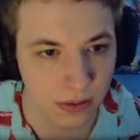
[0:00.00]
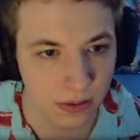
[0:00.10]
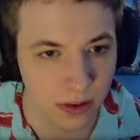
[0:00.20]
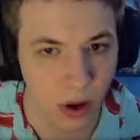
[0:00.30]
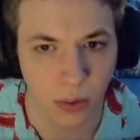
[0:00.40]

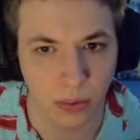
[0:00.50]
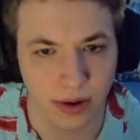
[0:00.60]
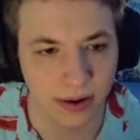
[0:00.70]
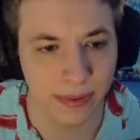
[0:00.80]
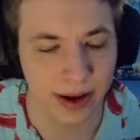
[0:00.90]
Oh,
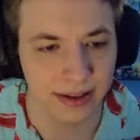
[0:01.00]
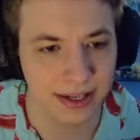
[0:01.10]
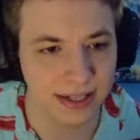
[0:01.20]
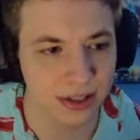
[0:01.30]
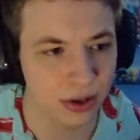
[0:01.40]
never mind. I
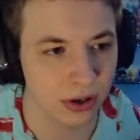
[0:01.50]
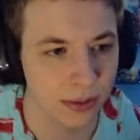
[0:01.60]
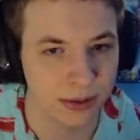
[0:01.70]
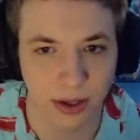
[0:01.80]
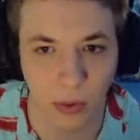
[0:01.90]
guess the gargoyle
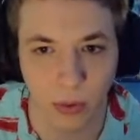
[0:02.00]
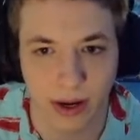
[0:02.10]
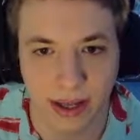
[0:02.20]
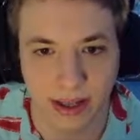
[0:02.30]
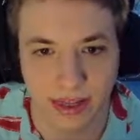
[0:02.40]
was like a
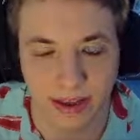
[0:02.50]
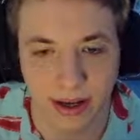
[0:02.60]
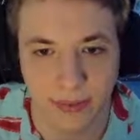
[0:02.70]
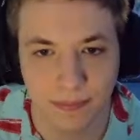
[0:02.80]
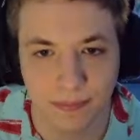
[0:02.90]
one-hit thing.